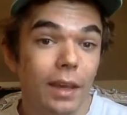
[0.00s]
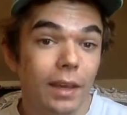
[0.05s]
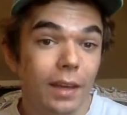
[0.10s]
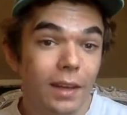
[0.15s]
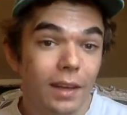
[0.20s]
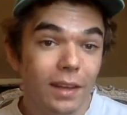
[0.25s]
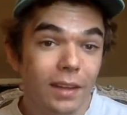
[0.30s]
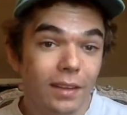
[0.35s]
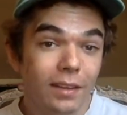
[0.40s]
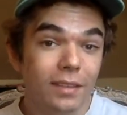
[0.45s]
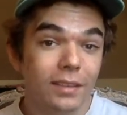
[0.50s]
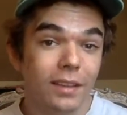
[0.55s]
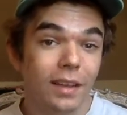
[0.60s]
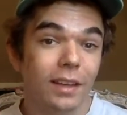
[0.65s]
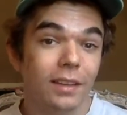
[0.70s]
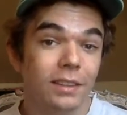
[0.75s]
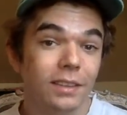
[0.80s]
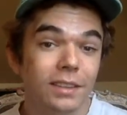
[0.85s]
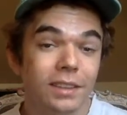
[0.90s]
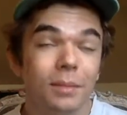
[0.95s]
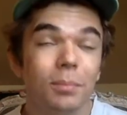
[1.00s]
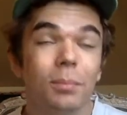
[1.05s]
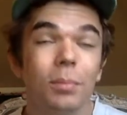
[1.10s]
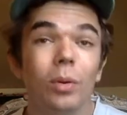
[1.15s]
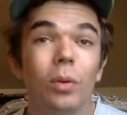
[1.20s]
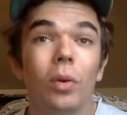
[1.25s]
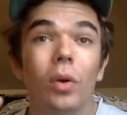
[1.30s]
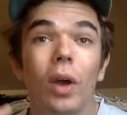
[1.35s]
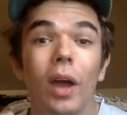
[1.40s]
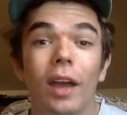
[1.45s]
It is as
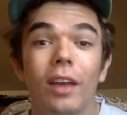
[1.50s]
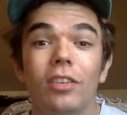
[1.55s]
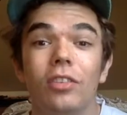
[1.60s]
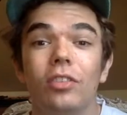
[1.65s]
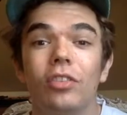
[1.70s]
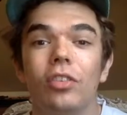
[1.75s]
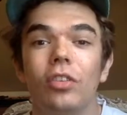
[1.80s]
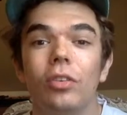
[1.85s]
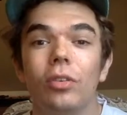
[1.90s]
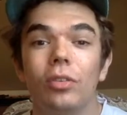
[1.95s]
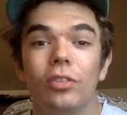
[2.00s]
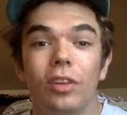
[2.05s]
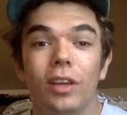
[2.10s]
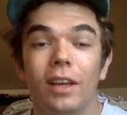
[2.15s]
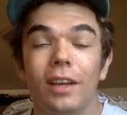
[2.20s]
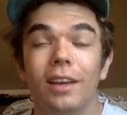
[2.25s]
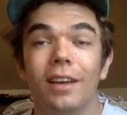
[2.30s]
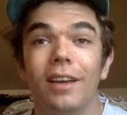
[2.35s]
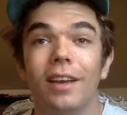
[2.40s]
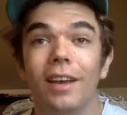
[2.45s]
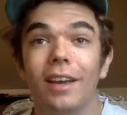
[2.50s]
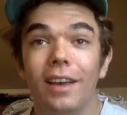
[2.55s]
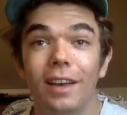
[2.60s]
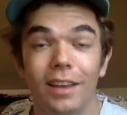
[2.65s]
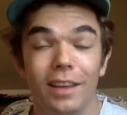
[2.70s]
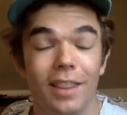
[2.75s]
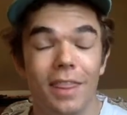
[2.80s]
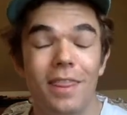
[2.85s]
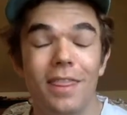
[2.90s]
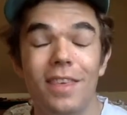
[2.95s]
simple as choosing
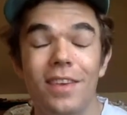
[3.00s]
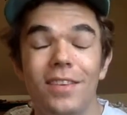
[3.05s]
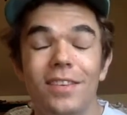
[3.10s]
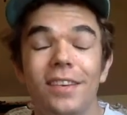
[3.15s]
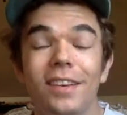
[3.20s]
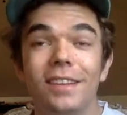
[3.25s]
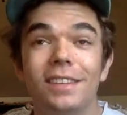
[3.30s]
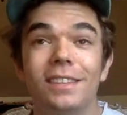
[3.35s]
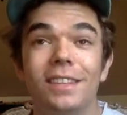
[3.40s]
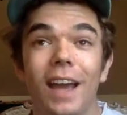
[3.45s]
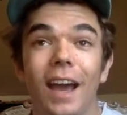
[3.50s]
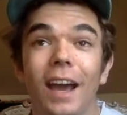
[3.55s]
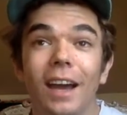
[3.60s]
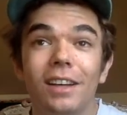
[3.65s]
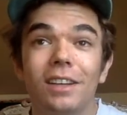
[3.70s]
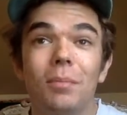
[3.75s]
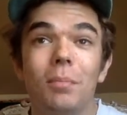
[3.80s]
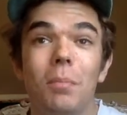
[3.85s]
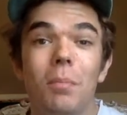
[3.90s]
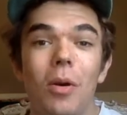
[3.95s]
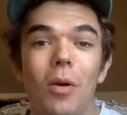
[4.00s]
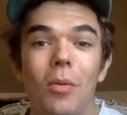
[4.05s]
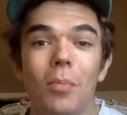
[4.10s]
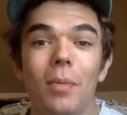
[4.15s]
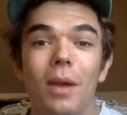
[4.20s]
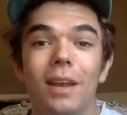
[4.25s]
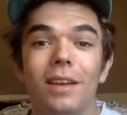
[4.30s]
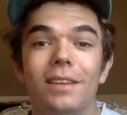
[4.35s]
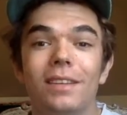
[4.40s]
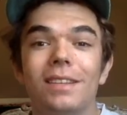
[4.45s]
in this exact
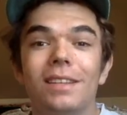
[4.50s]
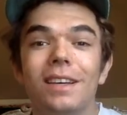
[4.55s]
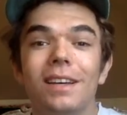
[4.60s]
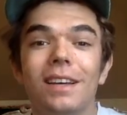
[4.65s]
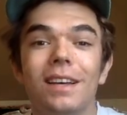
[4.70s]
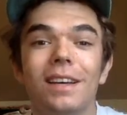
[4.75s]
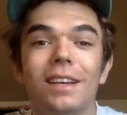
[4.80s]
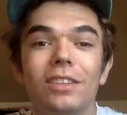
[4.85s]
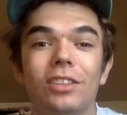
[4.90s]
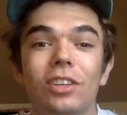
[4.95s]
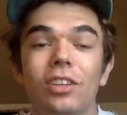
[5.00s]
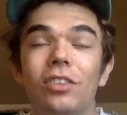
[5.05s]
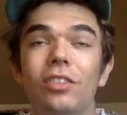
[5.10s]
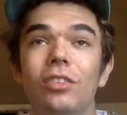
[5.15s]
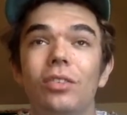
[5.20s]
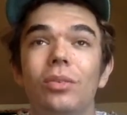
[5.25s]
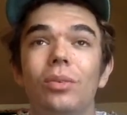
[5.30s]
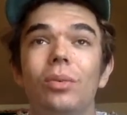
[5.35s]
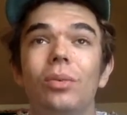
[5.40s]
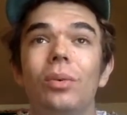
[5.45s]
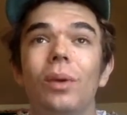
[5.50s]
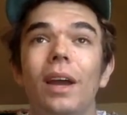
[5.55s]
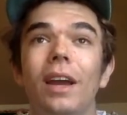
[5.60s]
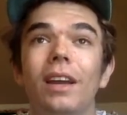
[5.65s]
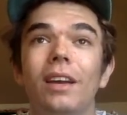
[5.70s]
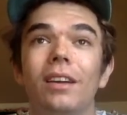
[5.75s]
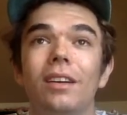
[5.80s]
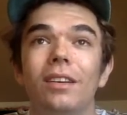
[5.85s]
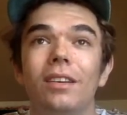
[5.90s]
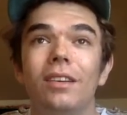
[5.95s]
moment to do
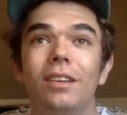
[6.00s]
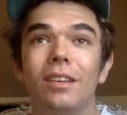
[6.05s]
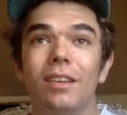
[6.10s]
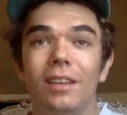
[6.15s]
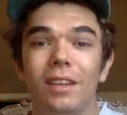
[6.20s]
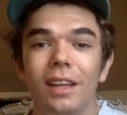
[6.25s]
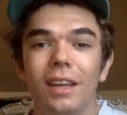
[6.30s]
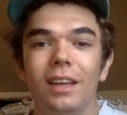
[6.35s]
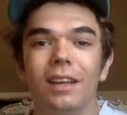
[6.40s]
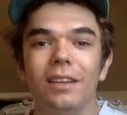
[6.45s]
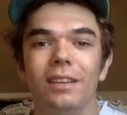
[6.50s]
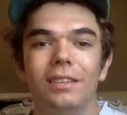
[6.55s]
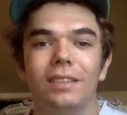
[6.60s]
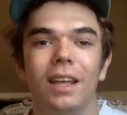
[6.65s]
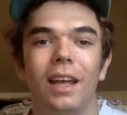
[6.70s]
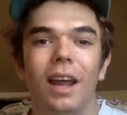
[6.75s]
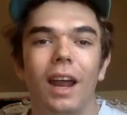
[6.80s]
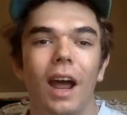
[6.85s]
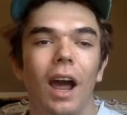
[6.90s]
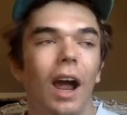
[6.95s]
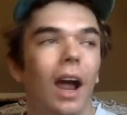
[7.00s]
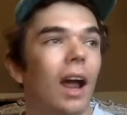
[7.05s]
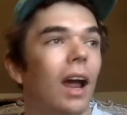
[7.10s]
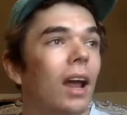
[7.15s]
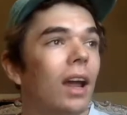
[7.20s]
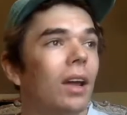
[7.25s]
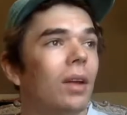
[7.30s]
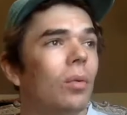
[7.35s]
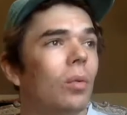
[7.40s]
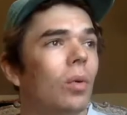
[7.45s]
and things that
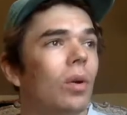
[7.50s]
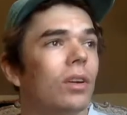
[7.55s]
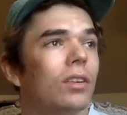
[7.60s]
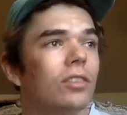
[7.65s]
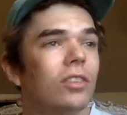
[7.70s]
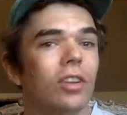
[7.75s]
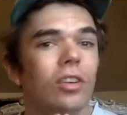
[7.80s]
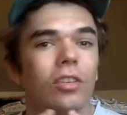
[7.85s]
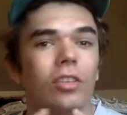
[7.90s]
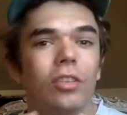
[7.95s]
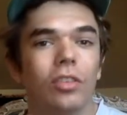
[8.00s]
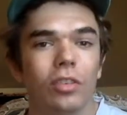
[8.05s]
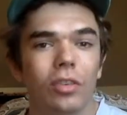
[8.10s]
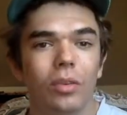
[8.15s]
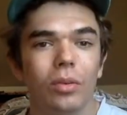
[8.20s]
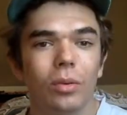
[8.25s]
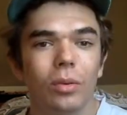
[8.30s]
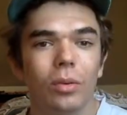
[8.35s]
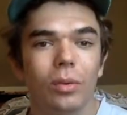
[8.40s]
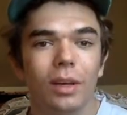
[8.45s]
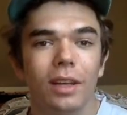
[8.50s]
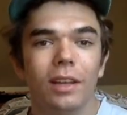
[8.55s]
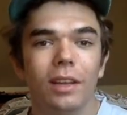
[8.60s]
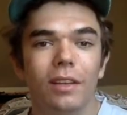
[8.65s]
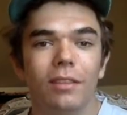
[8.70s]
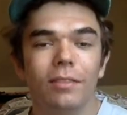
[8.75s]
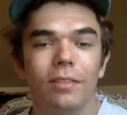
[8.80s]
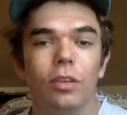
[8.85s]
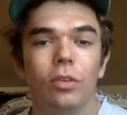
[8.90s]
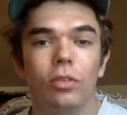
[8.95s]
I want to do in
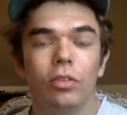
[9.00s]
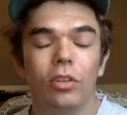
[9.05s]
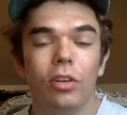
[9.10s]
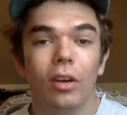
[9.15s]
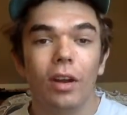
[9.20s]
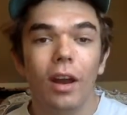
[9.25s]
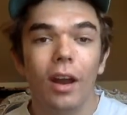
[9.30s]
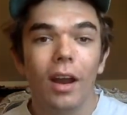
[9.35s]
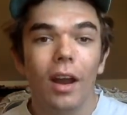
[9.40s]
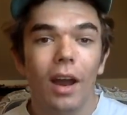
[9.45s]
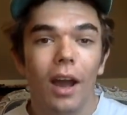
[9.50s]
the future.